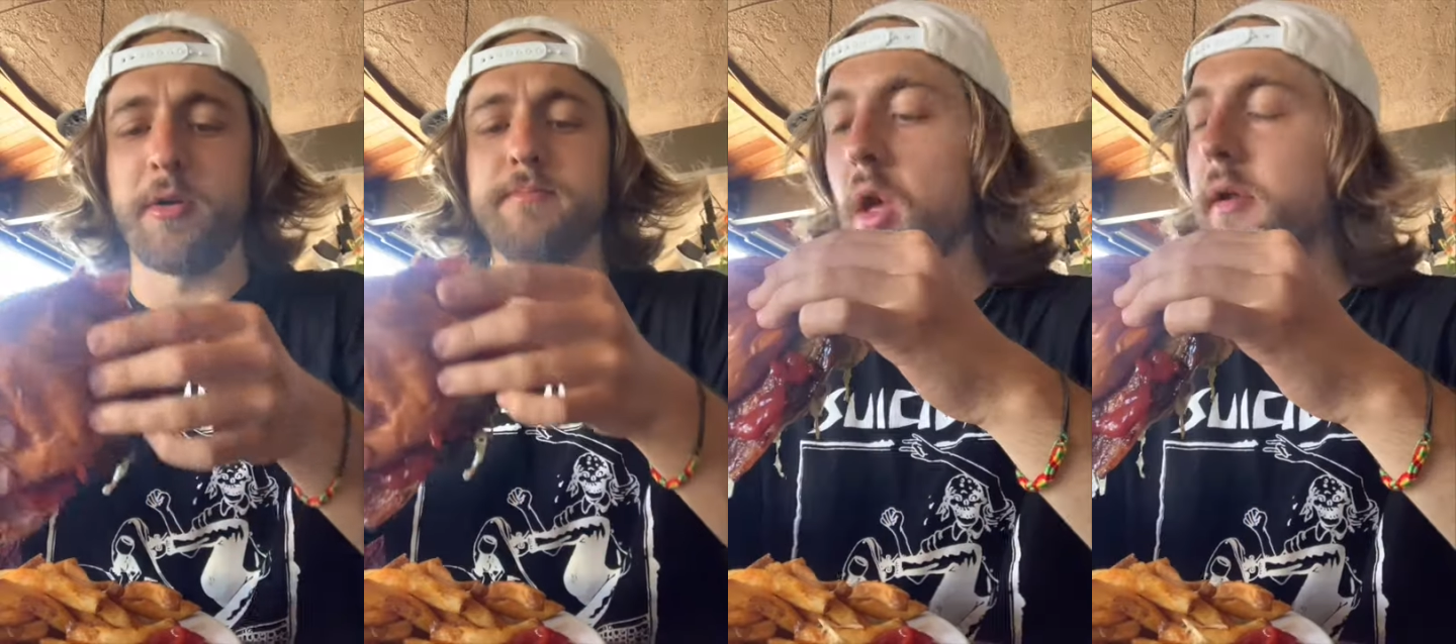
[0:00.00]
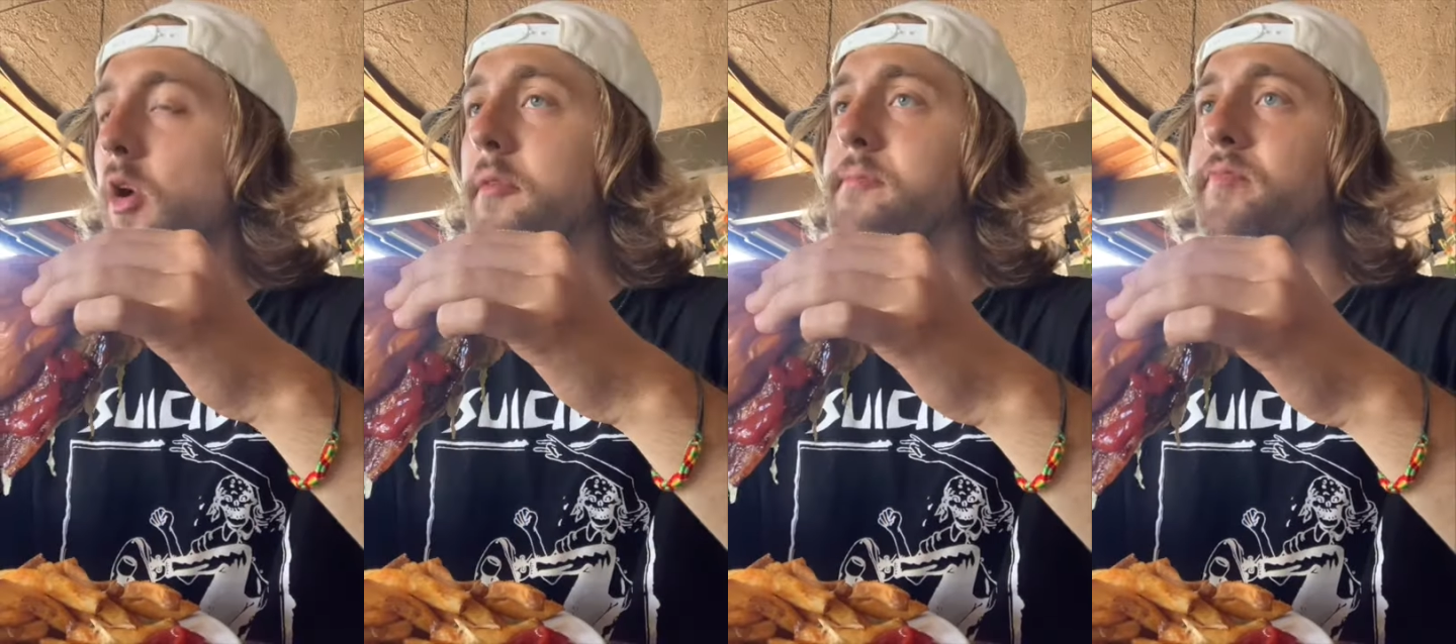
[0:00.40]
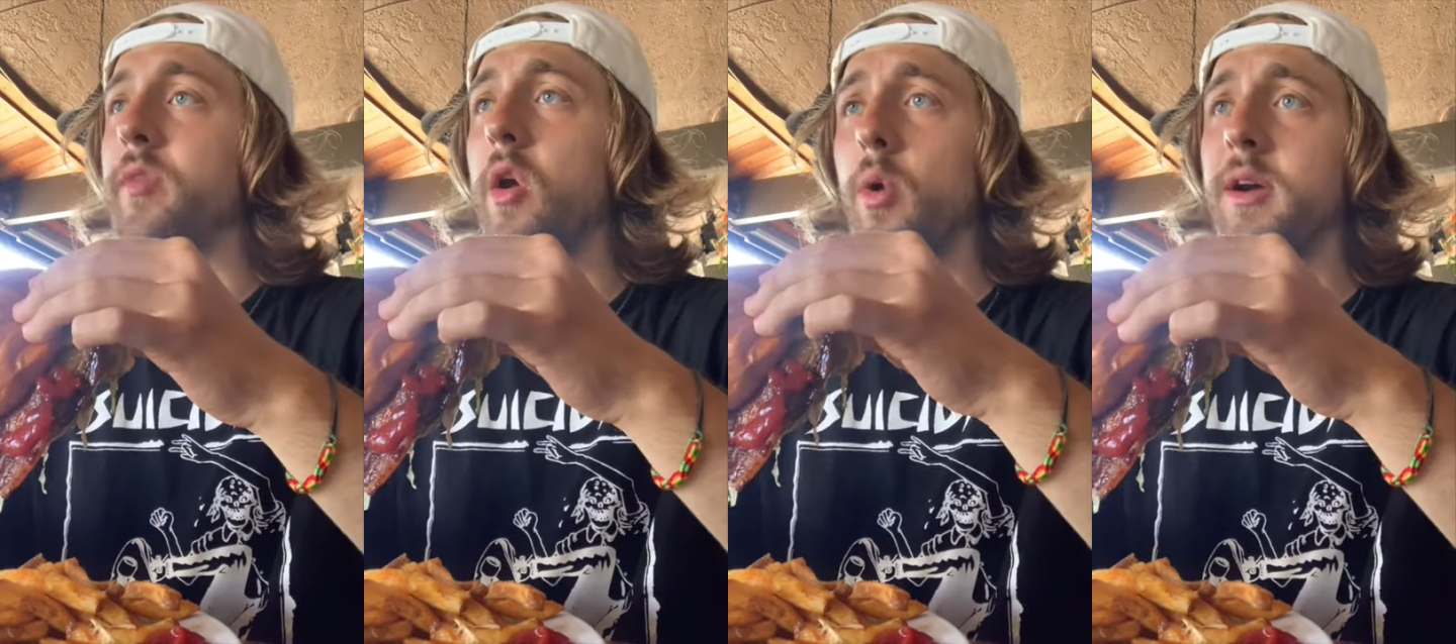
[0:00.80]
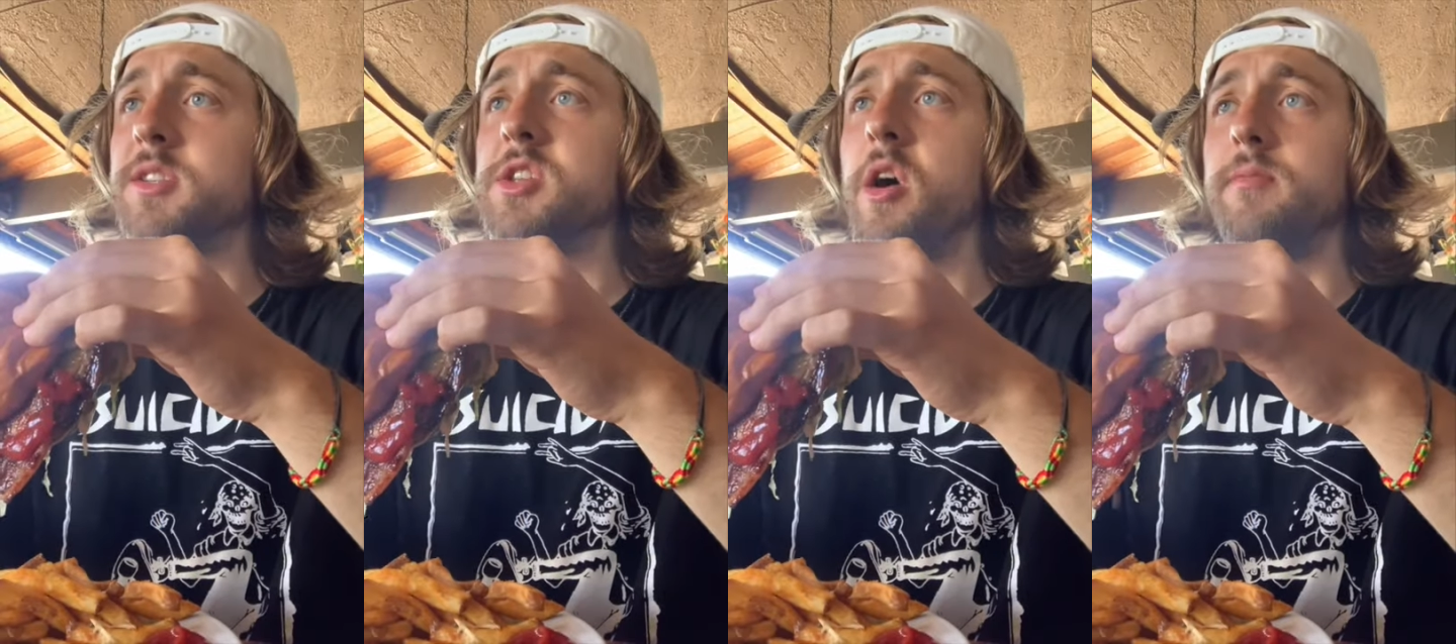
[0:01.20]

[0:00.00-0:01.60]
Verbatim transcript: And you know, it works though.